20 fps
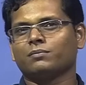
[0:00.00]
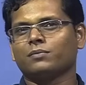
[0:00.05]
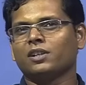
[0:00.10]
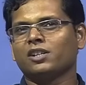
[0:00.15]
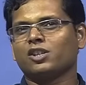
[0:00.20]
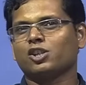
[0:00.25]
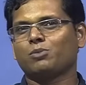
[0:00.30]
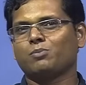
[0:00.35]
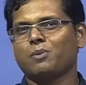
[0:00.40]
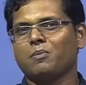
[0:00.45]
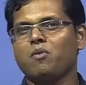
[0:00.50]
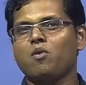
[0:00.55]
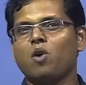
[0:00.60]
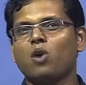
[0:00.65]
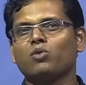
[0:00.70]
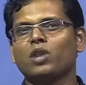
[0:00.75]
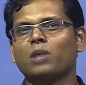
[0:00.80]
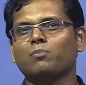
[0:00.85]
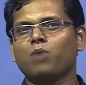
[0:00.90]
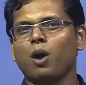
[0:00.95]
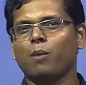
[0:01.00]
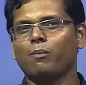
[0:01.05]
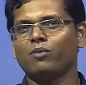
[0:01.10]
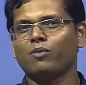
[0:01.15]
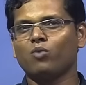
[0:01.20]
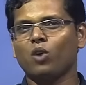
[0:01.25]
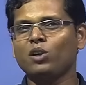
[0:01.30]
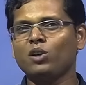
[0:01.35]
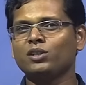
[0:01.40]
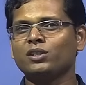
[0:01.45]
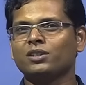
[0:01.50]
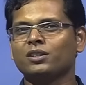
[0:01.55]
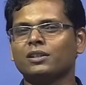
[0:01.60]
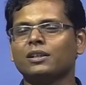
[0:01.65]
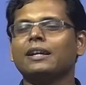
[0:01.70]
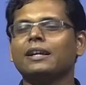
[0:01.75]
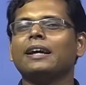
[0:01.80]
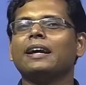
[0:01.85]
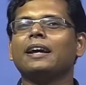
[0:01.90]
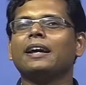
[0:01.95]
So remember what the problem was?
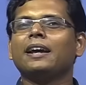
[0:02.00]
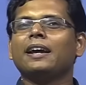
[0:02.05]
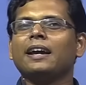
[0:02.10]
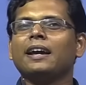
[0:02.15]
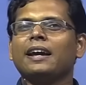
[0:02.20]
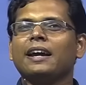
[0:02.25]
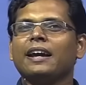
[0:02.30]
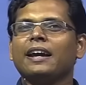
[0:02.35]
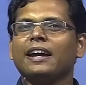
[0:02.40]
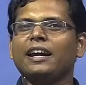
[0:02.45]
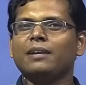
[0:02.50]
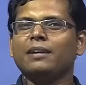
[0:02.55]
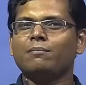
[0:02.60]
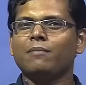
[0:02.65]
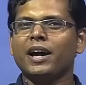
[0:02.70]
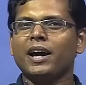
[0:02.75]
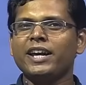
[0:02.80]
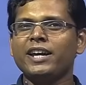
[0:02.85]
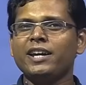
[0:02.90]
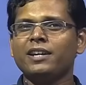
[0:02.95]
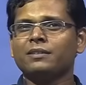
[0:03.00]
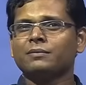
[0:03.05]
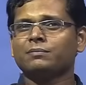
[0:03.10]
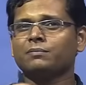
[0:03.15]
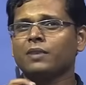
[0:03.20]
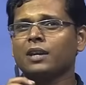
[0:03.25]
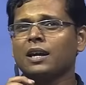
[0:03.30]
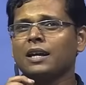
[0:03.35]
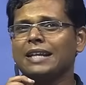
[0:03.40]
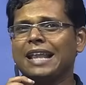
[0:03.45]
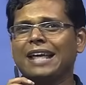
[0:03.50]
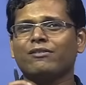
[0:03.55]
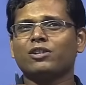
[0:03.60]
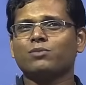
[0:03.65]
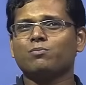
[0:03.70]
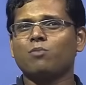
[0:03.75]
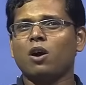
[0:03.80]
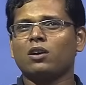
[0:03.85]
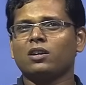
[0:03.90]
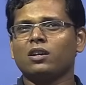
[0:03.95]
In my language
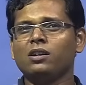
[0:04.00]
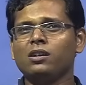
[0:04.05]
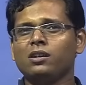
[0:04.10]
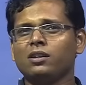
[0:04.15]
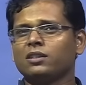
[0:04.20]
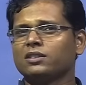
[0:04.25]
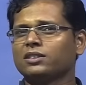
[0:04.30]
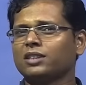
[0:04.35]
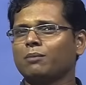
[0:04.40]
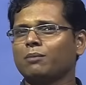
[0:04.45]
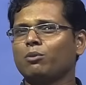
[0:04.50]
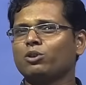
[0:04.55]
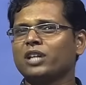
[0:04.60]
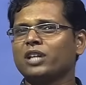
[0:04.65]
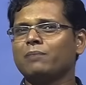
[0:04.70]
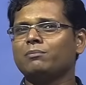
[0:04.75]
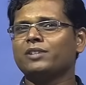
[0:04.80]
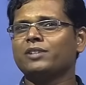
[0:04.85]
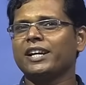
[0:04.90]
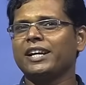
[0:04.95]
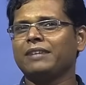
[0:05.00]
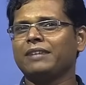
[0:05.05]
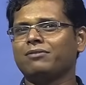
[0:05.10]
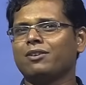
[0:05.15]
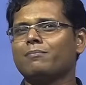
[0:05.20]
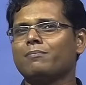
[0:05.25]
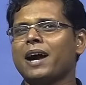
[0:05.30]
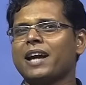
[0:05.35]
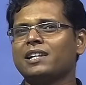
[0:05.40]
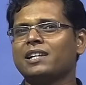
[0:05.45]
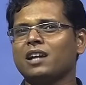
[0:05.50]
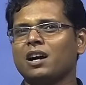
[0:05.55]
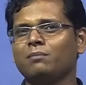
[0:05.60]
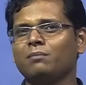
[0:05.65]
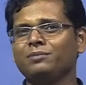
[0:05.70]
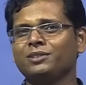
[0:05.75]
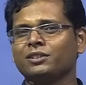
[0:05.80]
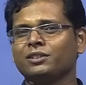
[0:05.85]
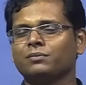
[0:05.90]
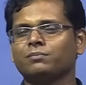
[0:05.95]
model, suppose I am training for
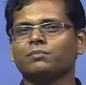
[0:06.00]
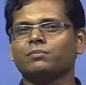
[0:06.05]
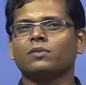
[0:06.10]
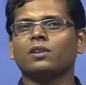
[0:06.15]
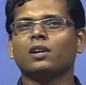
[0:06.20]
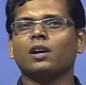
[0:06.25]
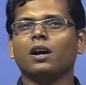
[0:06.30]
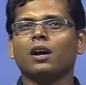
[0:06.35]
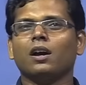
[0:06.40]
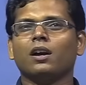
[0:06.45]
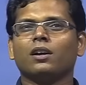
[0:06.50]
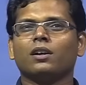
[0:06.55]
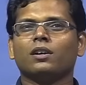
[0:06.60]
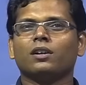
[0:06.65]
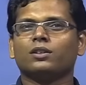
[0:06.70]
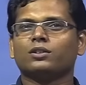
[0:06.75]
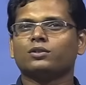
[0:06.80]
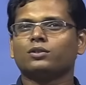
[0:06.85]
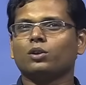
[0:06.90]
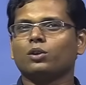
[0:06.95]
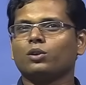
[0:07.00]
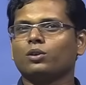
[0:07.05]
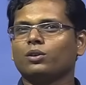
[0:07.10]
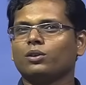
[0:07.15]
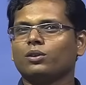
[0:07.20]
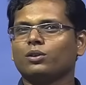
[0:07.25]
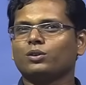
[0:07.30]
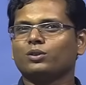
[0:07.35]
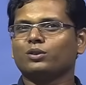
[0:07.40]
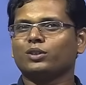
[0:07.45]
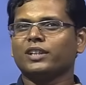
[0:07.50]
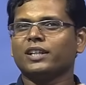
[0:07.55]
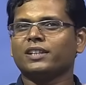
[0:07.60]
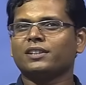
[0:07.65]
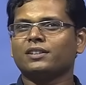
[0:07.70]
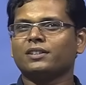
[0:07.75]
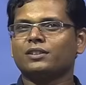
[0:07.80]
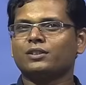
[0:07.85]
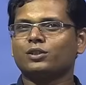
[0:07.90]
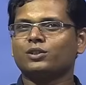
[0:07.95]
bigrams. So
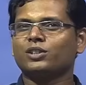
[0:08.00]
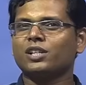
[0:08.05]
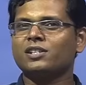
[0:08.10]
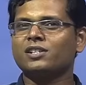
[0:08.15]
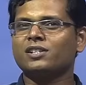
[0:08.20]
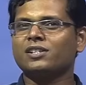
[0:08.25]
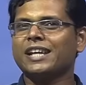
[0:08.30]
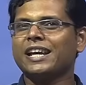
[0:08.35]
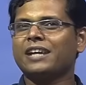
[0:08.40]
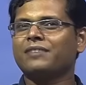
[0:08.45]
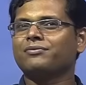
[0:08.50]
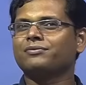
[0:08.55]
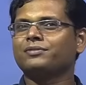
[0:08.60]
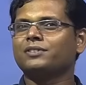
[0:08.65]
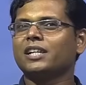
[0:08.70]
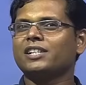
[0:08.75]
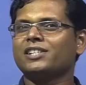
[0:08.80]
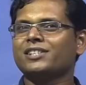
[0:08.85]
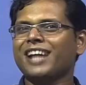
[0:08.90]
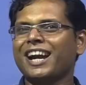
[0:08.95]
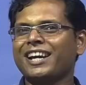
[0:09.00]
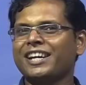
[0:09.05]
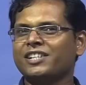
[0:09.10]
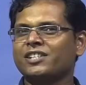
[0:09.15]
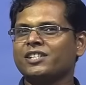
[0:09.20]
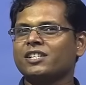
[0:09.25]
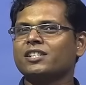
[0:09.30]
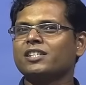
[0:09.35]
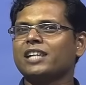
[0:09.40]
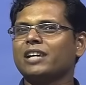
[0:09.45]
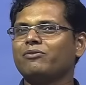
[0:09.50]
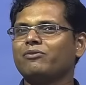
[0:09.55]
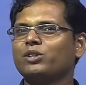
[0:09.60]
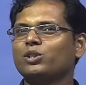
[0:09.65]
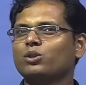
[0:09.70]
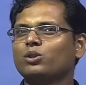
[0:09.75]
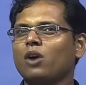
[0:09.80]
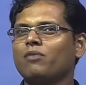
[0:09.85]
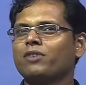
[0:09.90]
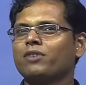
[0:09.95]
just take the statistics that we
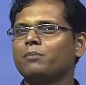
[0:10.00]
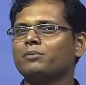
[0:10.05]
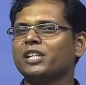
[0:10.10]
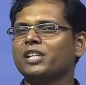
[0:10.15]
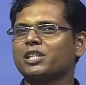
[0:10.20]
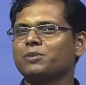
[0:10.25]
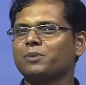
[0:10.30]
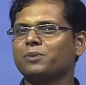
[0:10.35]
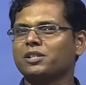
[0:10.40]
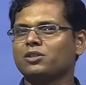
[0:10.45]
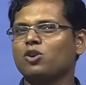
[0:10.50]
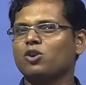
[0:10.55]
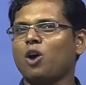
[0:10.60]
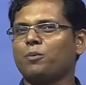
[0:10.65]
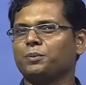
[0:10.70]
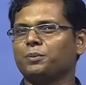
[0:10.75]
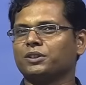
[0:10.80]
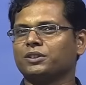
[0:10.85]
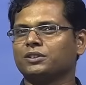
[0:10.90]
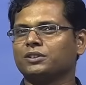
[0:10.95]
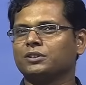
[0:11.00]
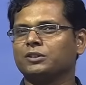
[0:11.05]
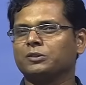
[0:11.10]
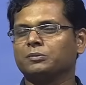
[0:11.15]
saw from Shakespeare's corpus.